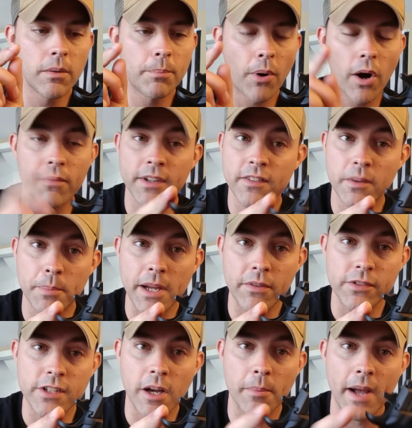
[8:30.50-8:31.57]
Part of it's the
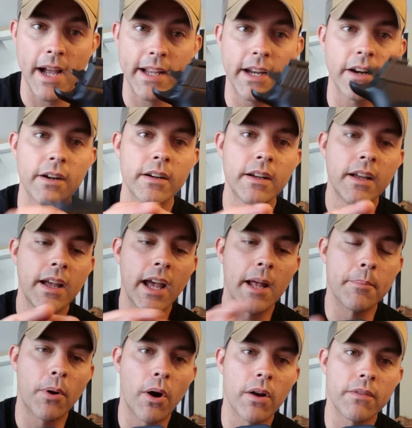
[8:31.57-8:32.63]
beaver tail back here,
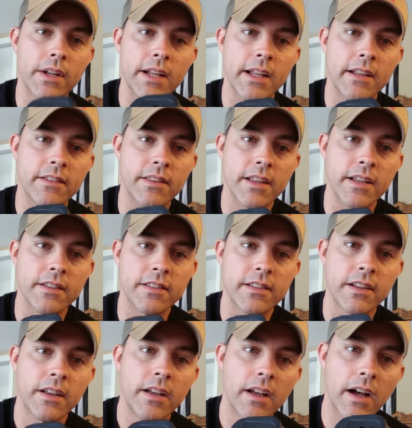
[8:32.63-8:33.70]
and part of it is
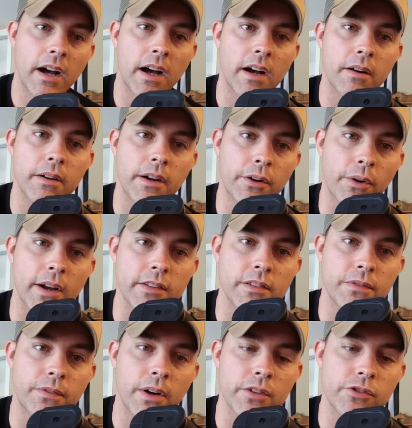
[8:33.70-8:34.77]
this
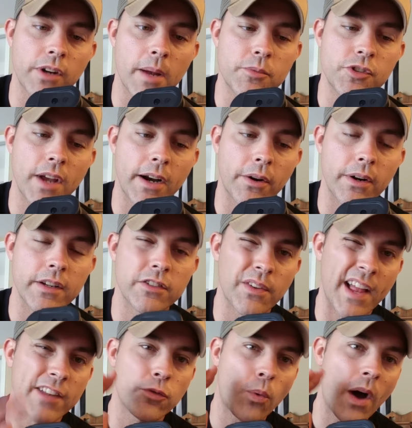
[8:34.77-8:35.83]
aggressive front strap checkering. So
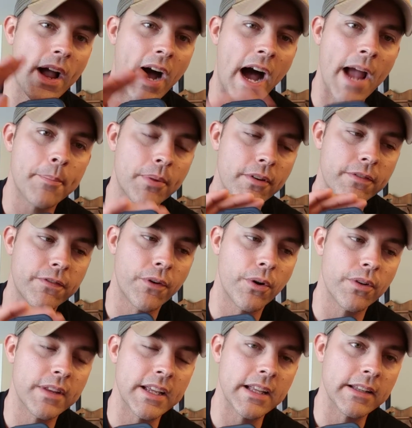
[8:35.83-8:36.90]
that's why I
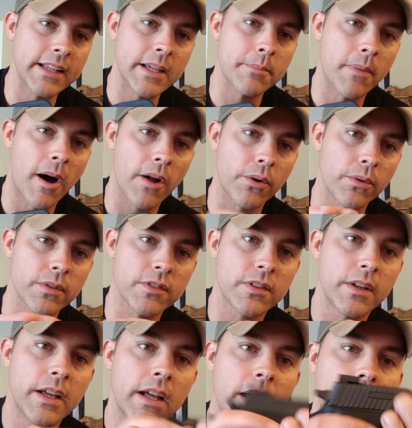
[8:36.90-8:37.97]
prefer the Elite models.
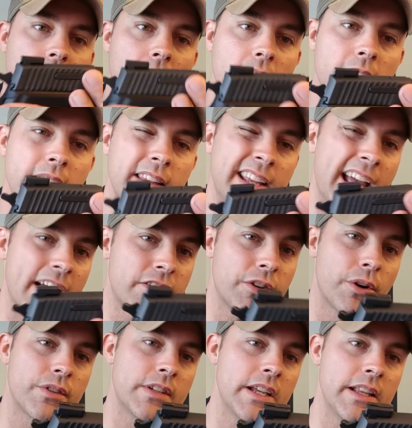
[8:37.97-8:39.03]
And the
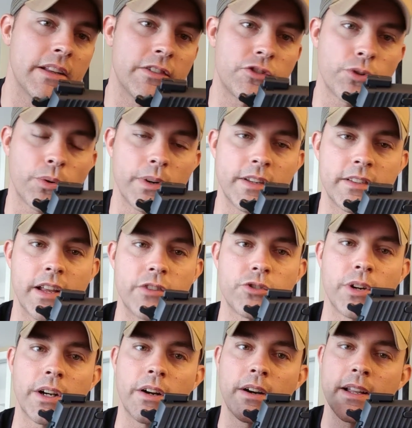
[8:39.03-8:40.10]
SRT, the short reset
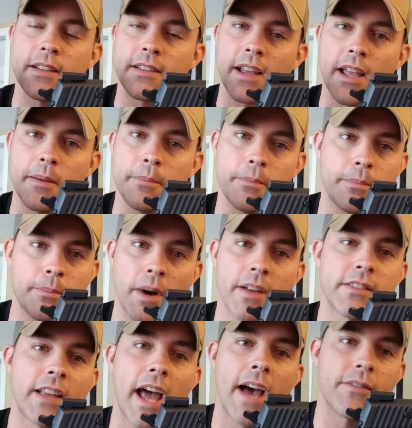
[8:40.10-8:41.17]
trigger, is a
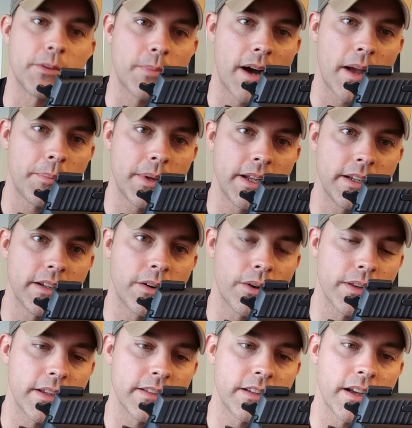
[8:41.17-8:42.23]
must-have in my opinion
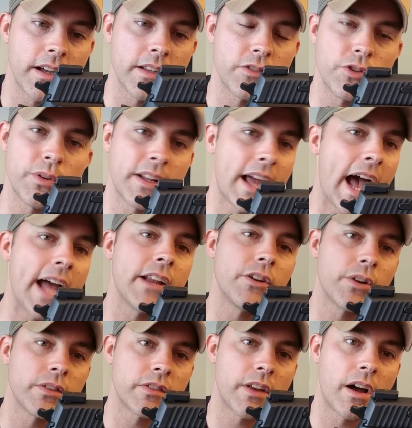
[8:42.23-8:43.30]
on these guns. You can add it
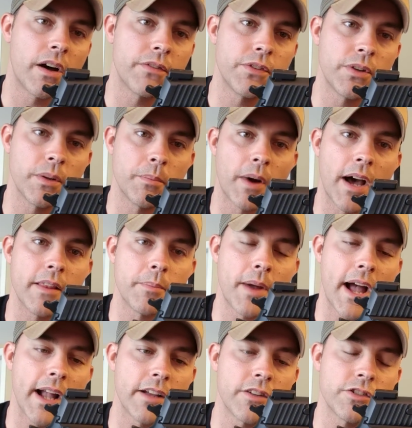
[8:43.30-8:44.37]
yourself. You can buy the
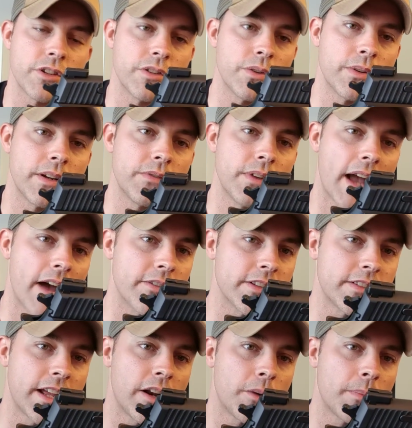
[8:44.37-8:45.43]
package to do it if you have a
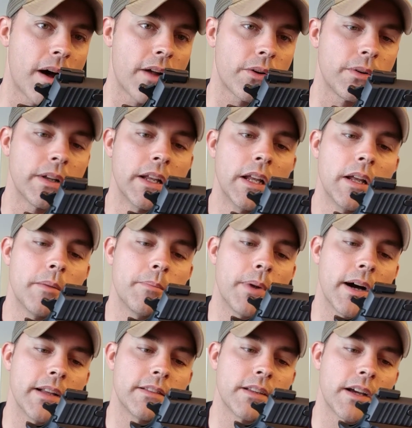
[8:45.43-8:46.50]
standard model.
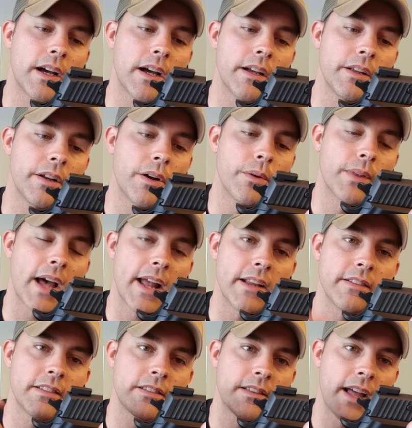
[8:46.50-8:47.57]
But
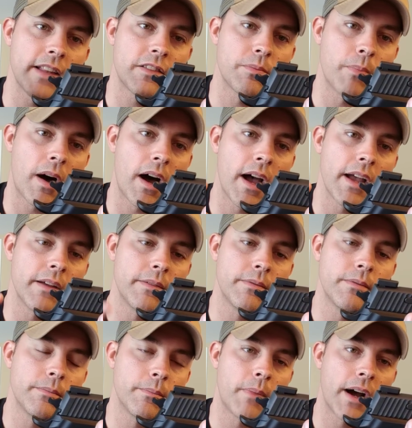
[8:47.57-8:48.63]
that's my
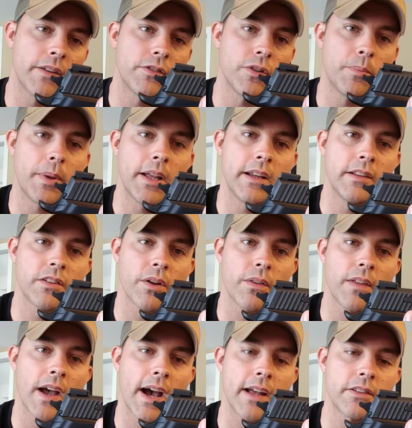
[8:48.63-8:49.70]
2 pennies
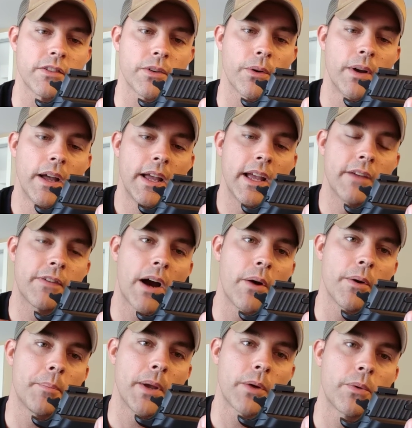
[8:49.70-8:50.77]
on that. So if I
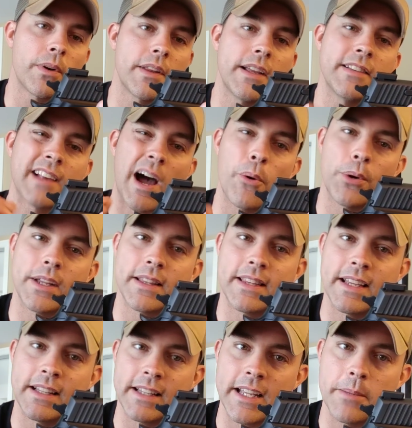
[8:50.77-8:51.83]
were to pick one of these, I would get
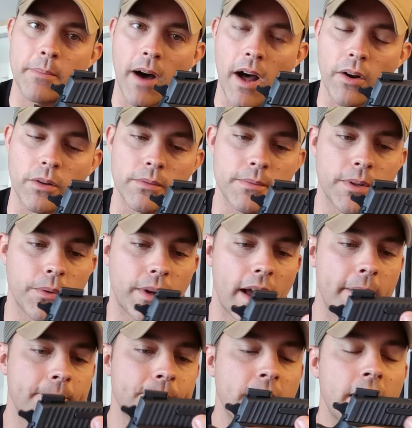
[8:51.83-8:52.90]
the Elite model.
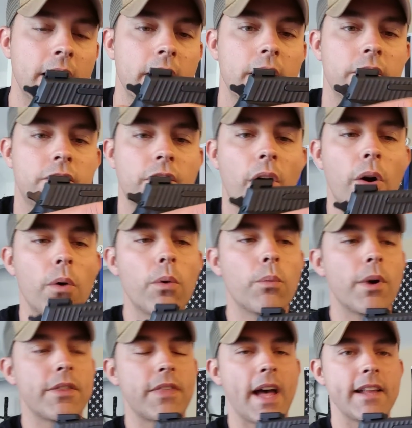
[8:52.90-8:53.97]
Okay. So
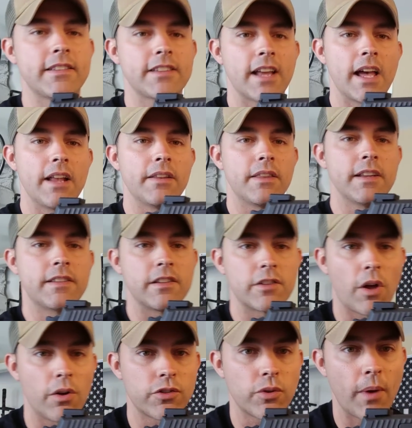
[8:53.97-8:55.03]
with that said, this is
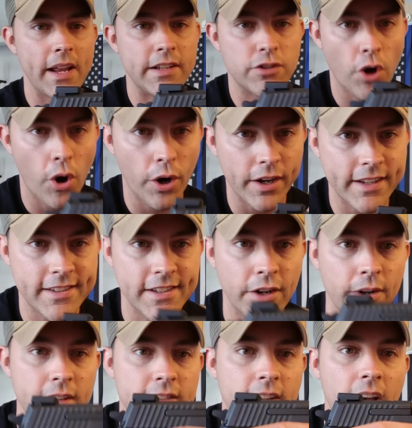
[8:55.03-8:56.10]
also a Dark
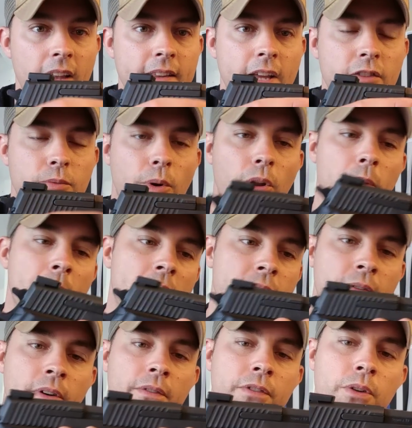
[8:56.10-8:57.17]
Series gun. These were only made
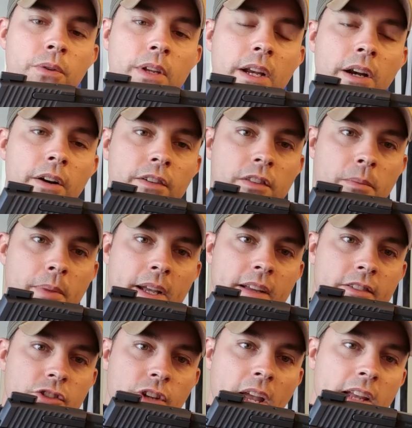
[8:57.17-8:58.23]
for a few years. The
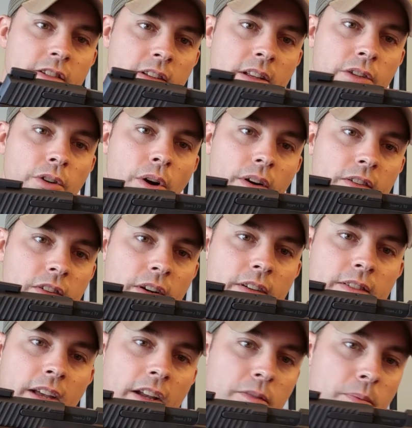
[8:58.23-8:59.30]
biggest change in the Dark
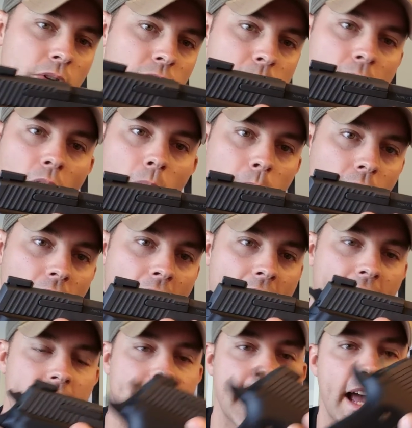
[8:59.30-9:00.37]
Series gun is supposed to be all
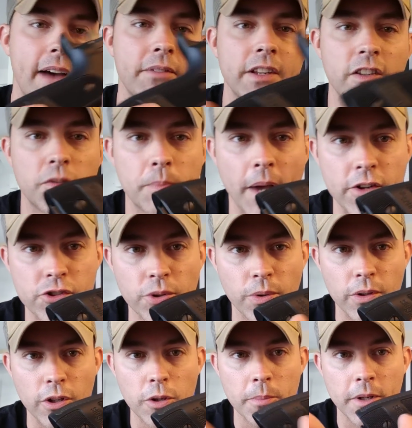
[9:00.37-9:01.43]
black, and they have these special
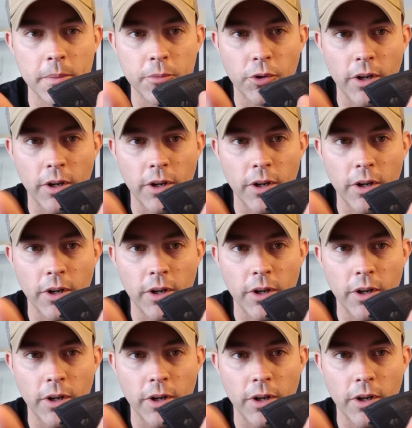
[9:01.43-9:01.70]
aluminum